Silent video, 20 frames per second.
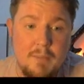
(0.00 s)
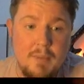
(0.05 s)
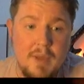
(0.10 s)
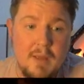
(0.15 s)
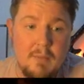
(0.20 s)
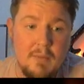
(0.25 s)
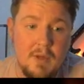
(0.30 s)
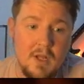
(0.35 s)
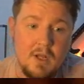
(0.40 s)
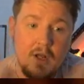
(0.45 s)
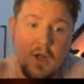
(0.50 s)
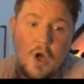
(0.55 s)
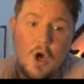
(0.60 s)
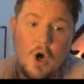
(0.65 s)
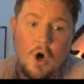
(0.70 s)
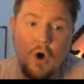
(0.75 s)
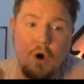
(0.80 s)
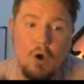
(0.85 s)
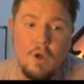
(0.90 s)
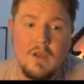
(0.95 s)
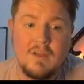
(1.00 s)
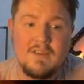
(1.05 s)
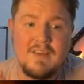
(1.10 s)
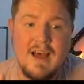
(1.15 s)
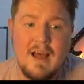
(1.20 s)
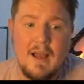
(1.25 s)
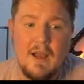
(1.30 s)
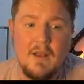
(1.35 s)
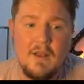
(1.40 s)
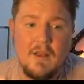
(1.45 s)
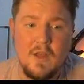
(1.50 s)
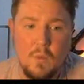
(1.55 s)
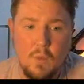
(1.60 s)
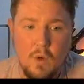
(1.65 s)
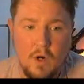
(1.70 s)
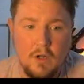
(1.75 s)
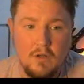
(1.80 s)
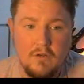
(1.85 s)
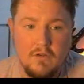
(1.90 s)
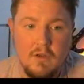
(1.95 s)
Bateman, all the talent in the
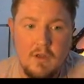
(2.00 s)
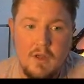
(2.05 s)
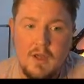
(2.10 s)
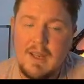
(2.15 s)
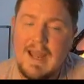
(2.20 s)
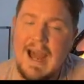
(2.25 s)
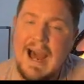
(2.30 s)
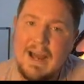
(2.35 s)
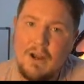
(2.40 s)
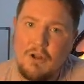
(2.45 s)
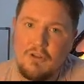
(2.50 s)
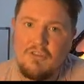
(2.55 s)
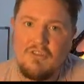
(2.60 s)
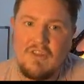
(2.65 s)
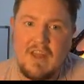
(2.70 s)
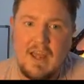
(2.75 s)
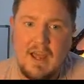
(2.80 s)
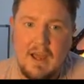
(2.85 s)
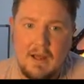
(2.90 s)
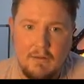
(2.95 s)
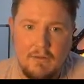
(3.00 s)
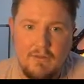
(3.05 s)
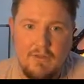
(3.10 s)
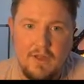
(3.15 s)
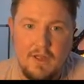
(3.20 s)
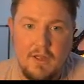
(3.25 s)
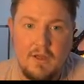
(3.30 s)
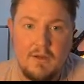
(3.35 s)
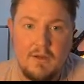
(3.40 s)
world, cannot stay healthy.